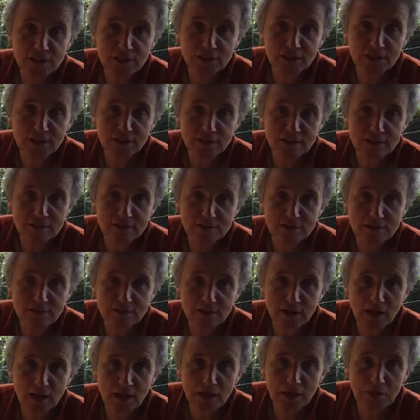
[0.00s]
is
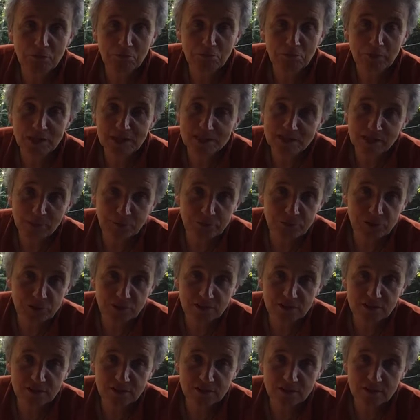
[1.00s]
uh, my
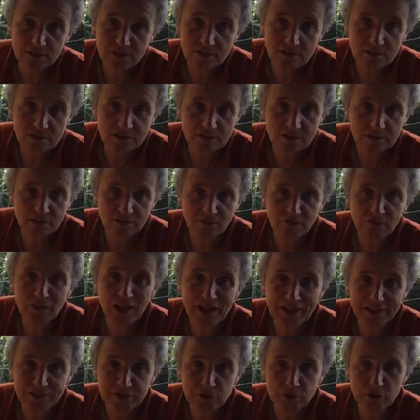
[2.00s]
subject is
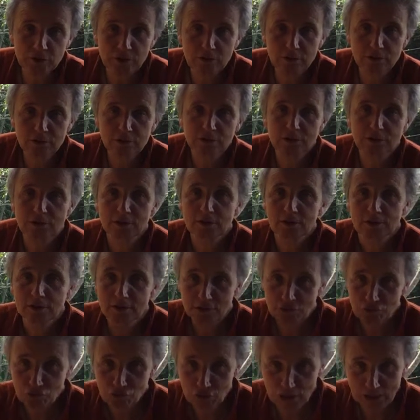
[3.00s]
vital,
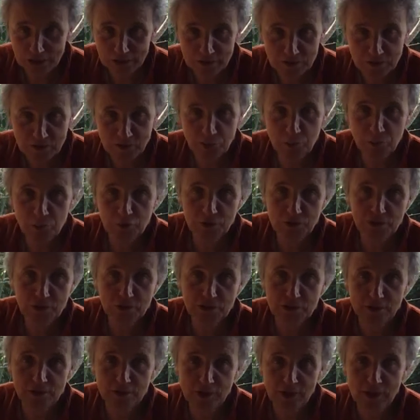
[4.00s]

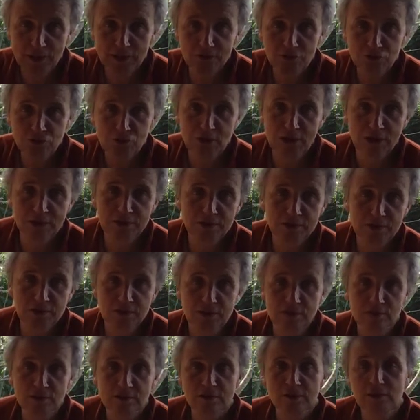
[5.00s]
transpersonal, and
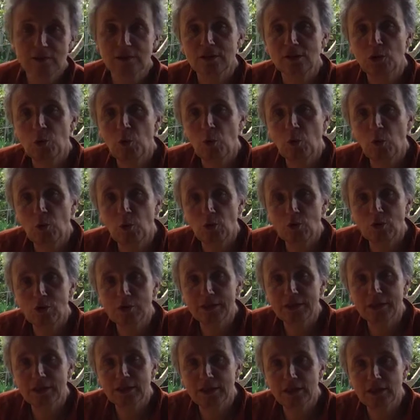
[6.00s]
trans
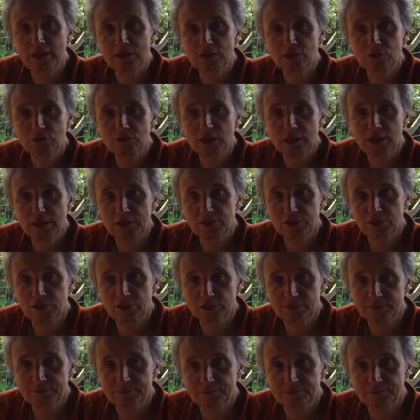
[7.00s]
worlding education.